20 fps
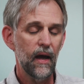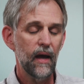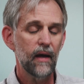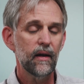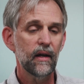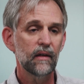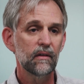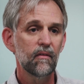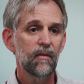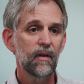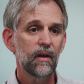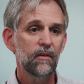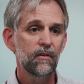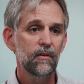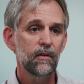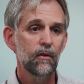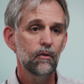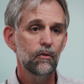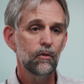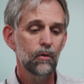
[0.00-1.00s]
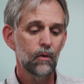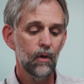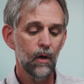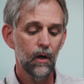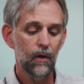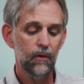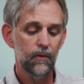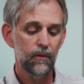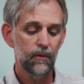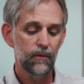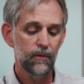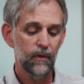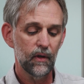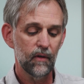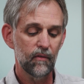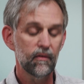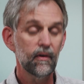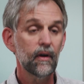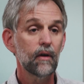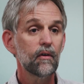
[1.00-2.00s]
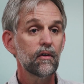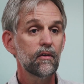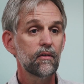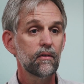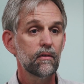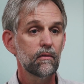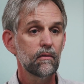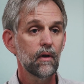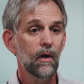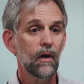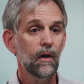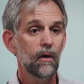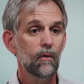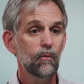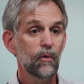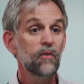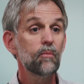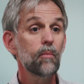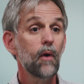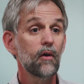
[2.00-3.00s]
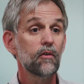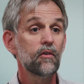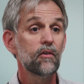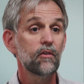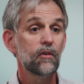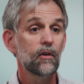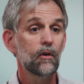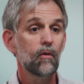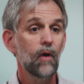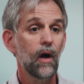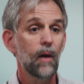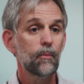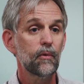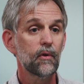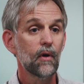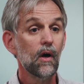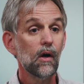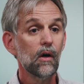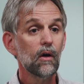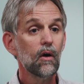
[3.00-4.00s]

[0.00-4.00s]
that elevated CO2 causes various responses in crops.